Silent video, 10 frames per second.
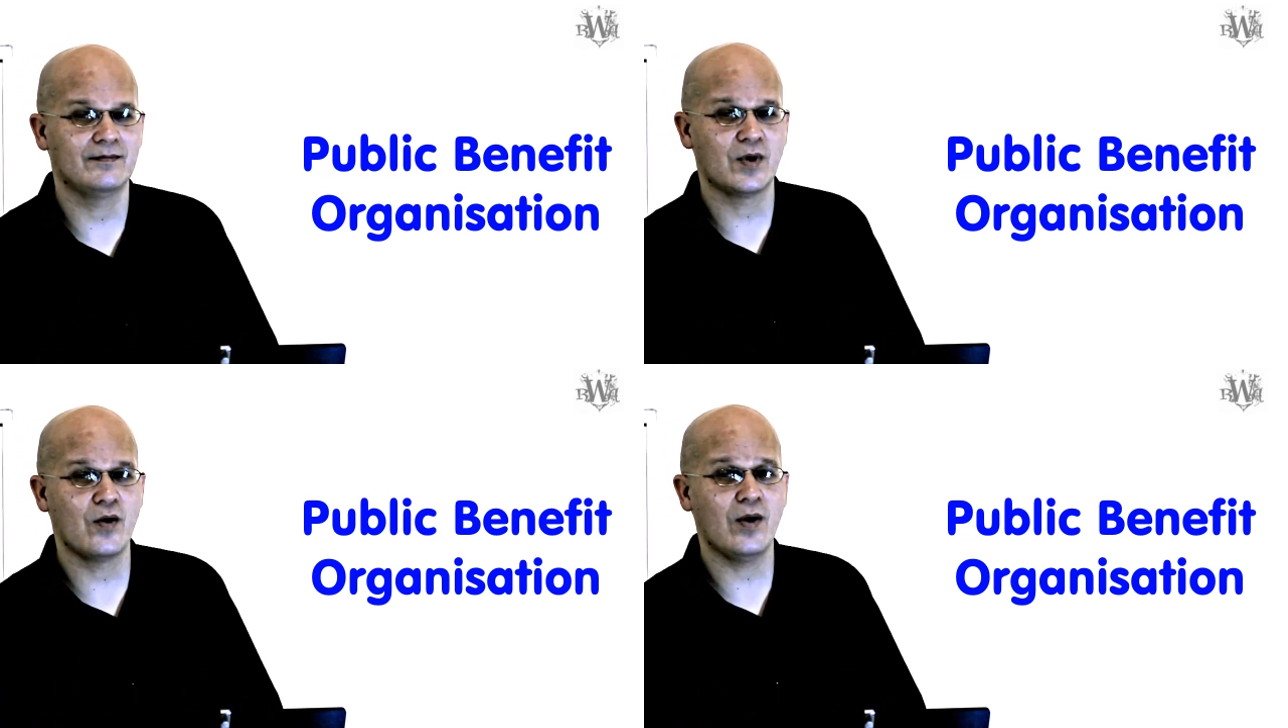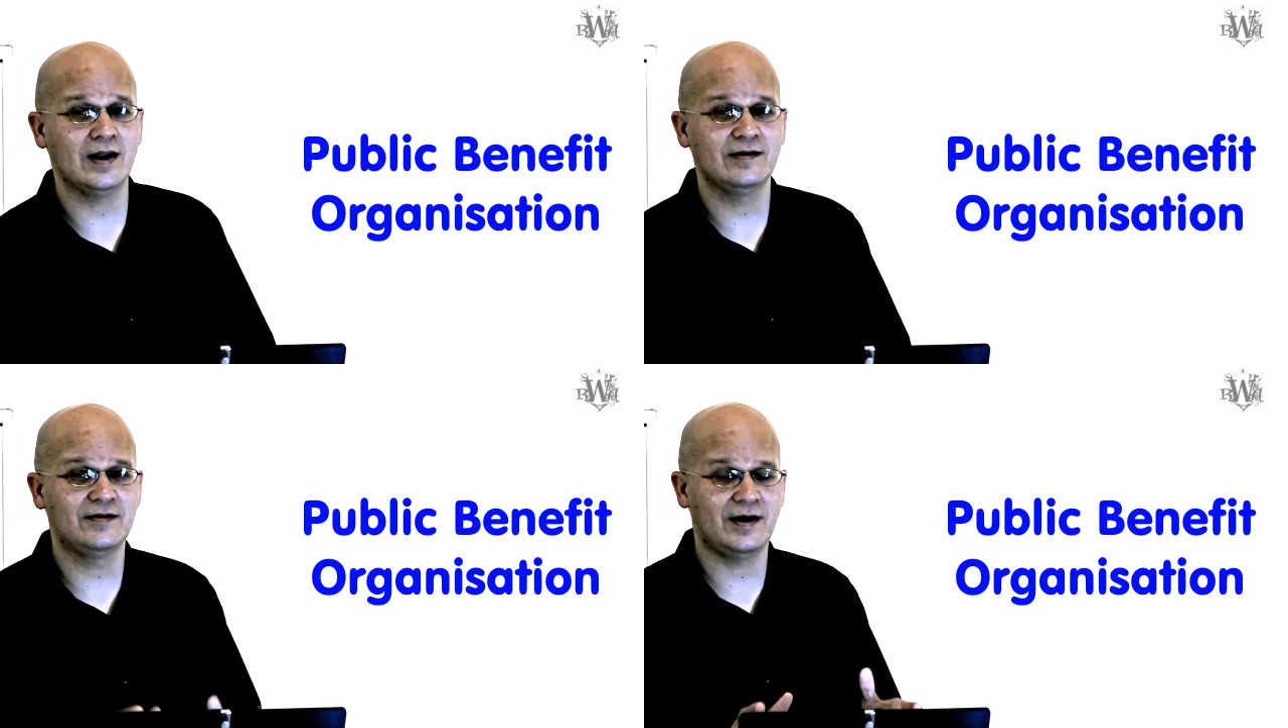
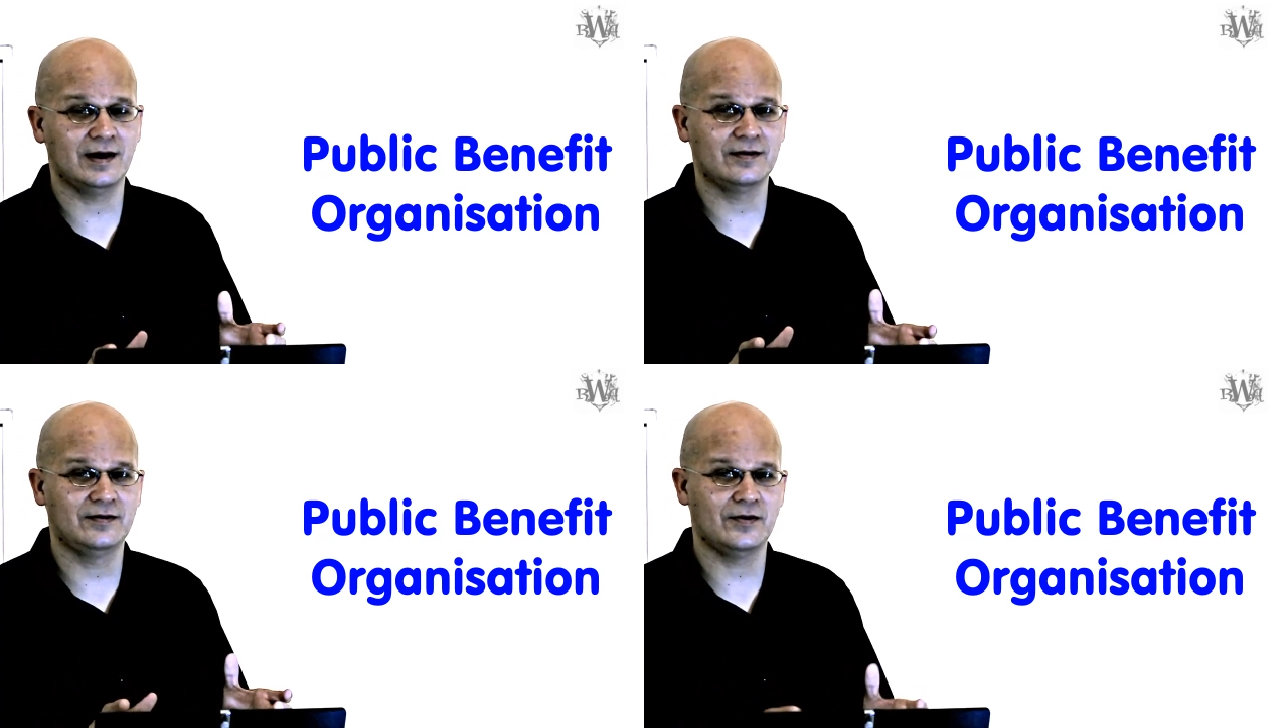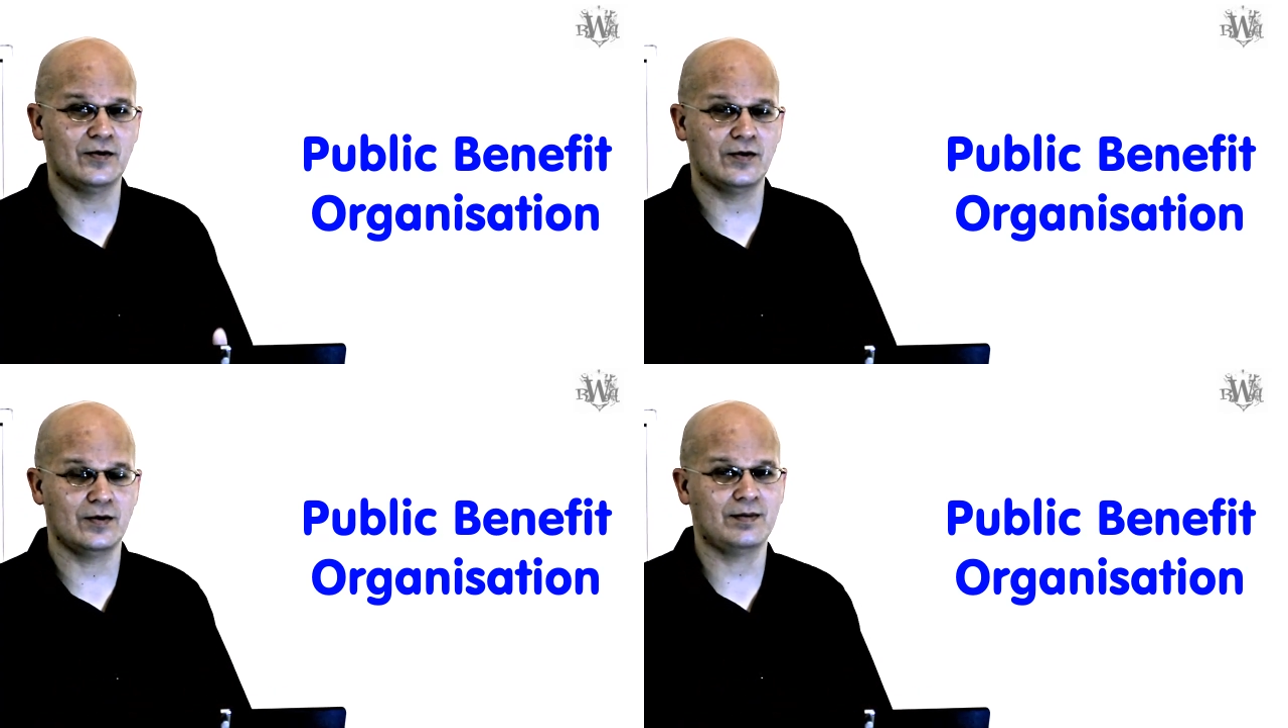qualify
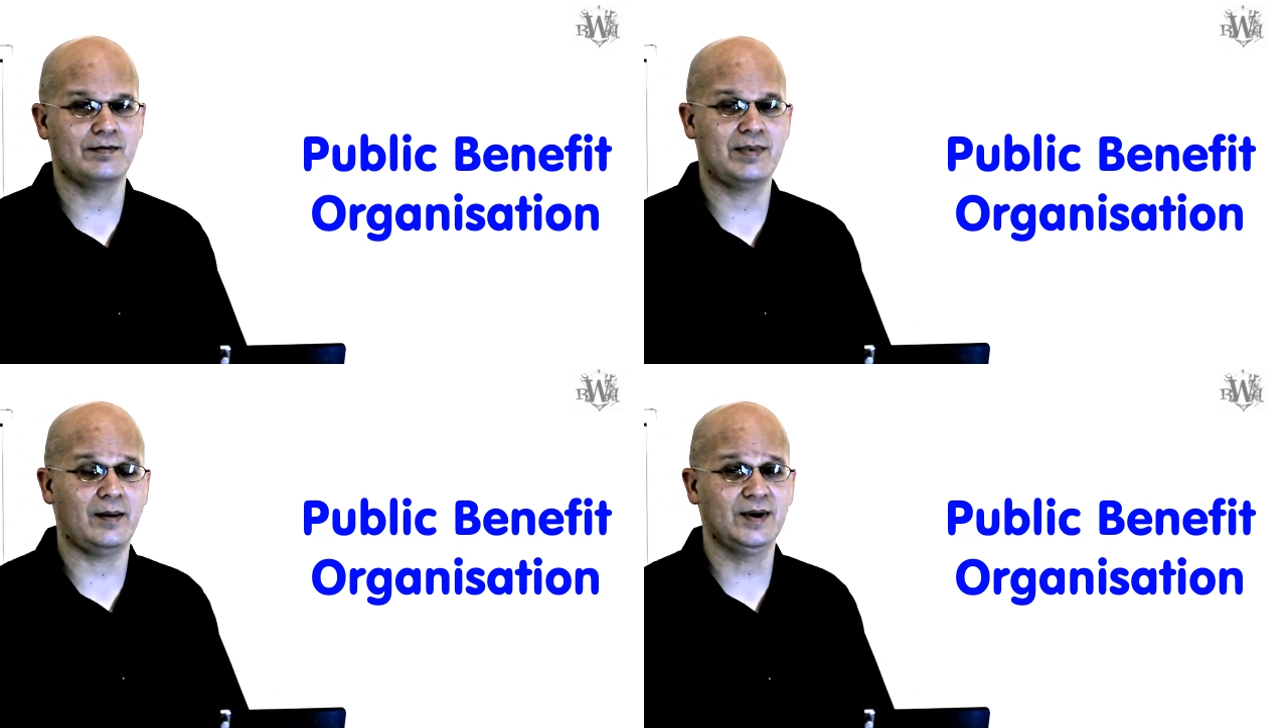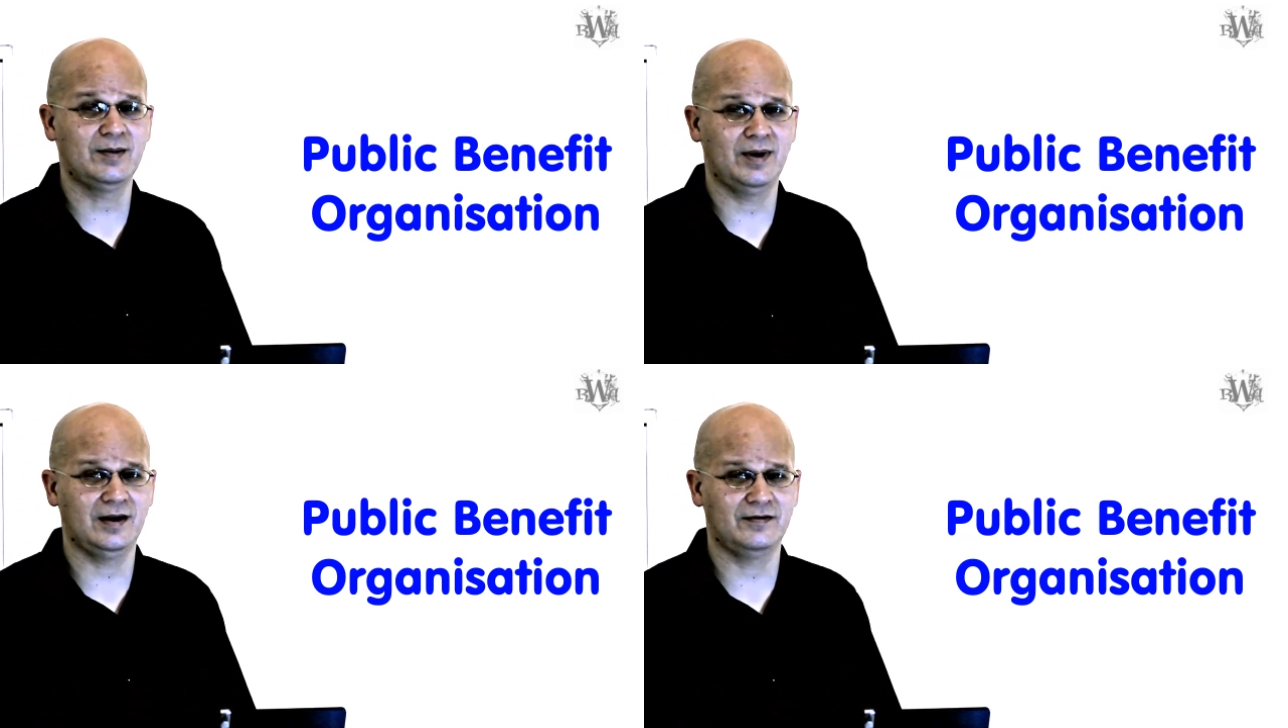for
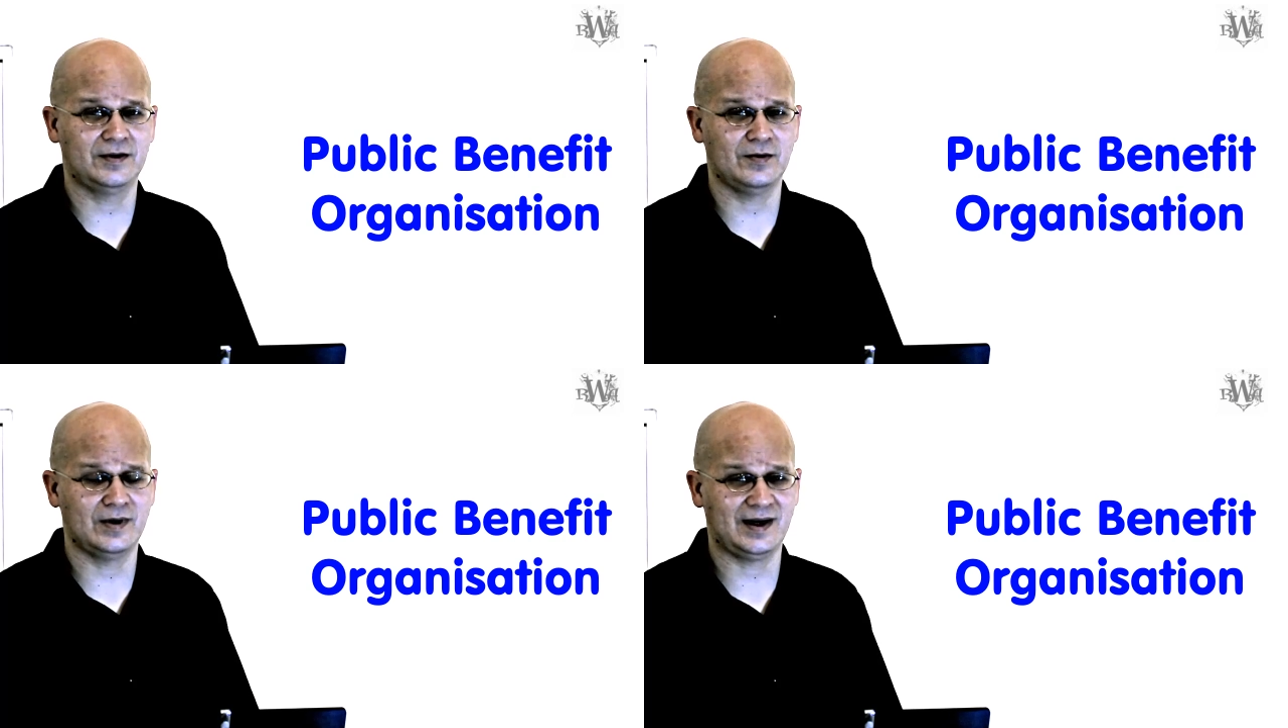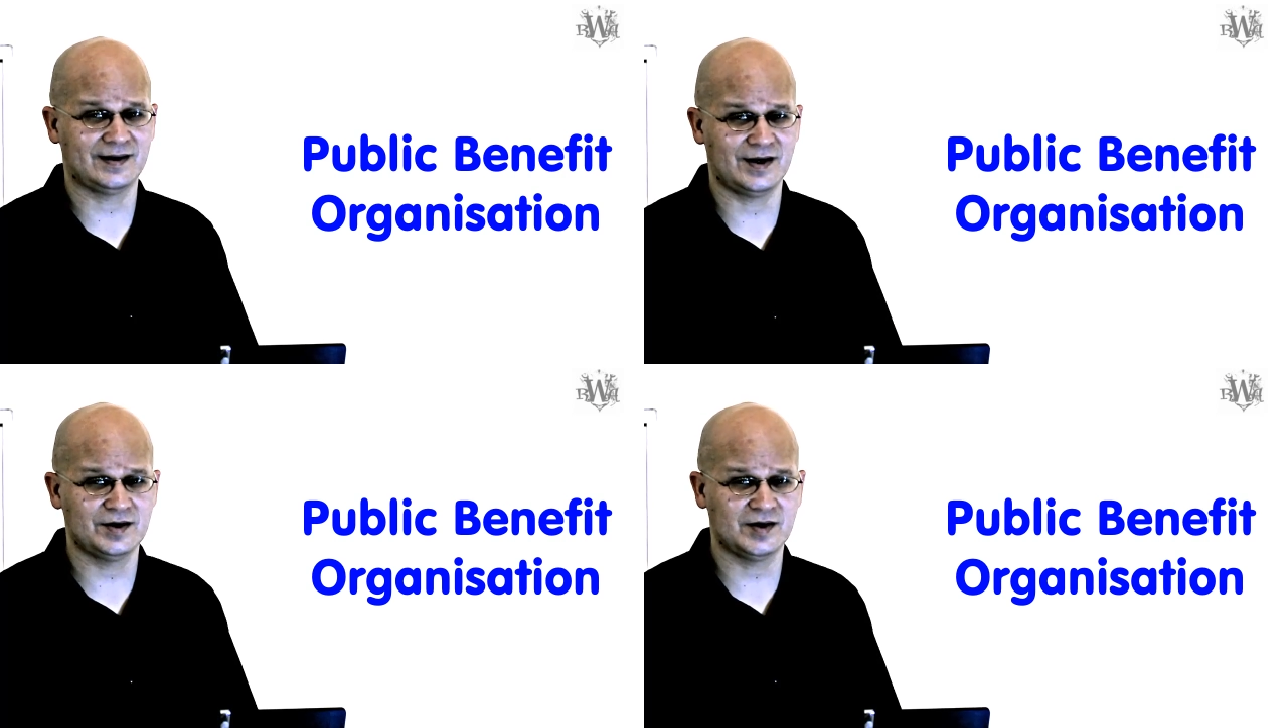public benefit
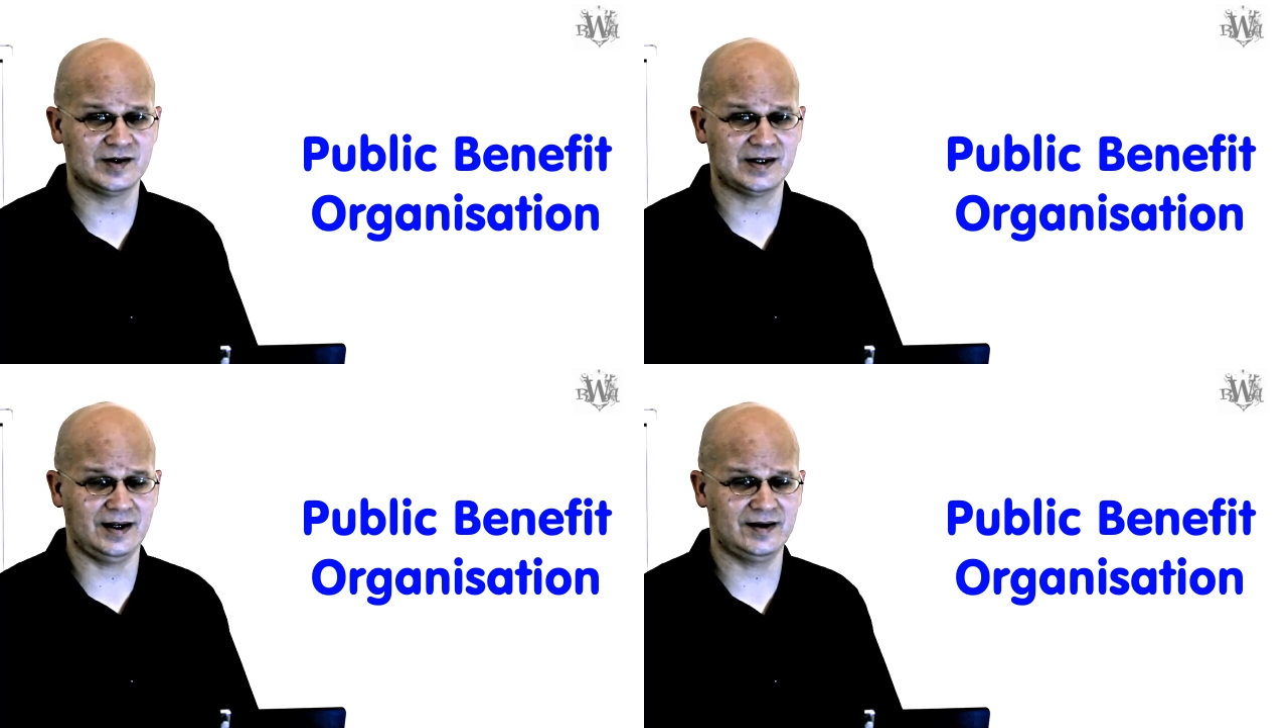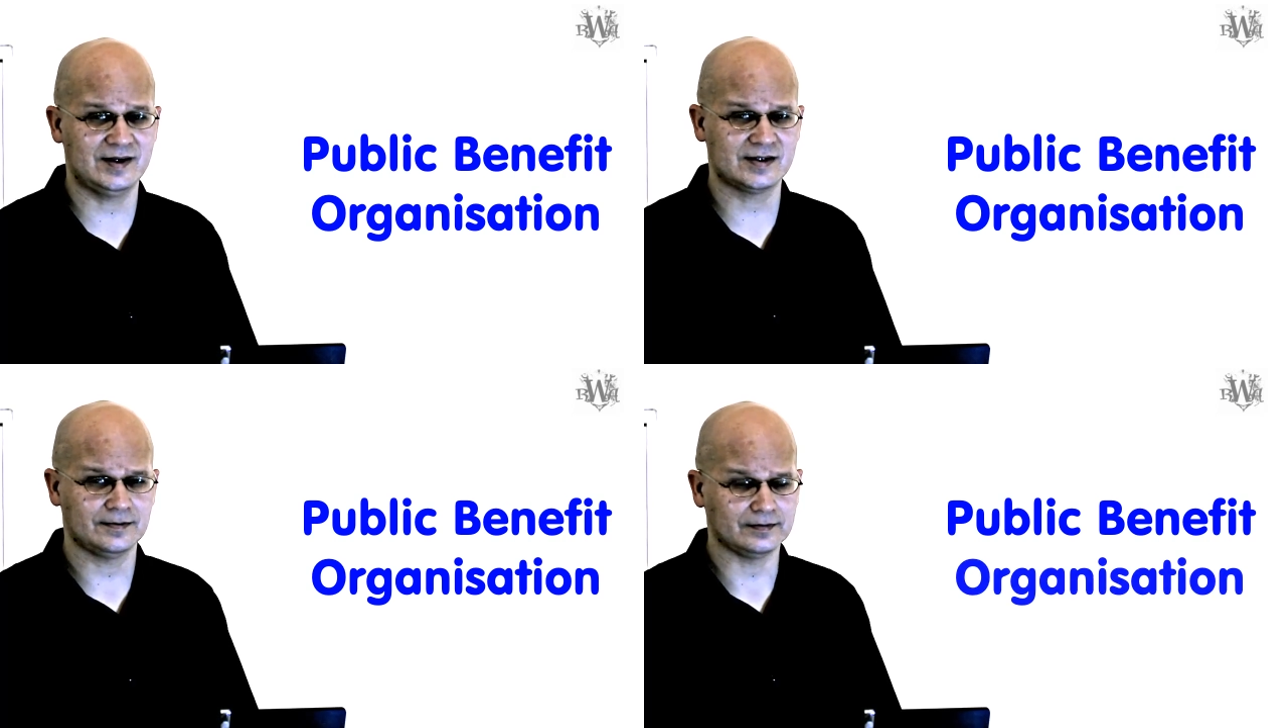organization
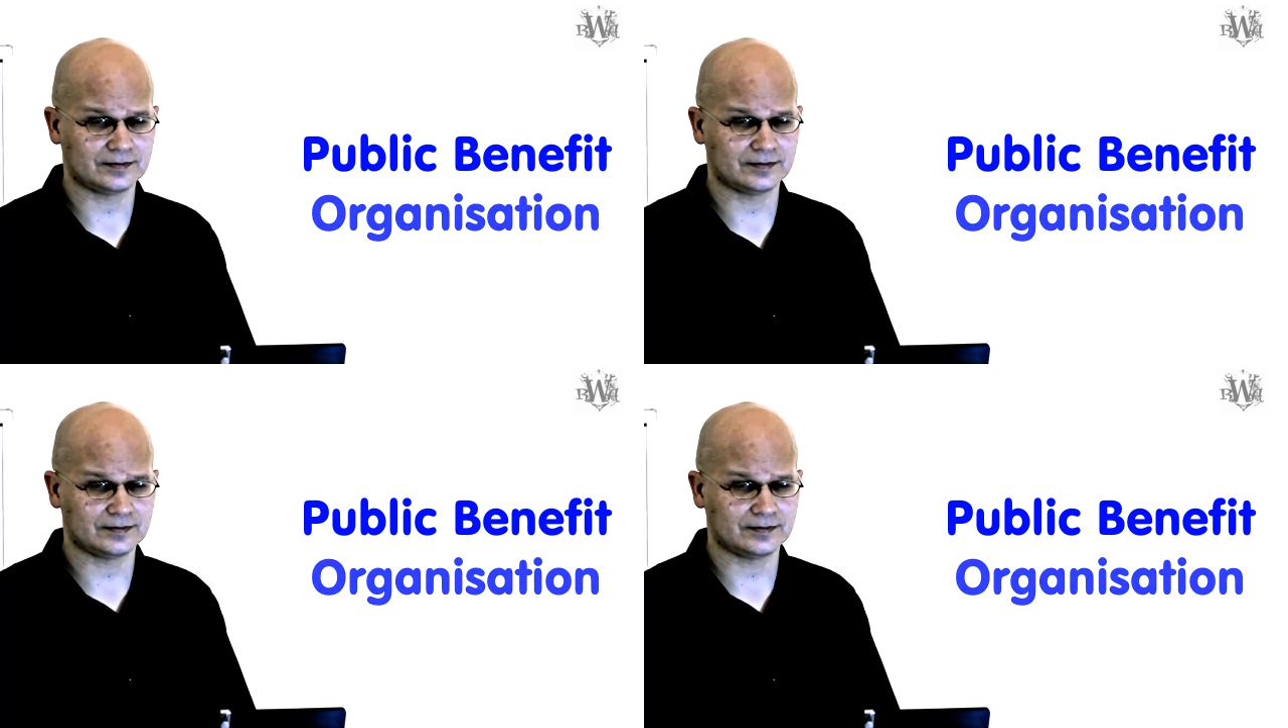status.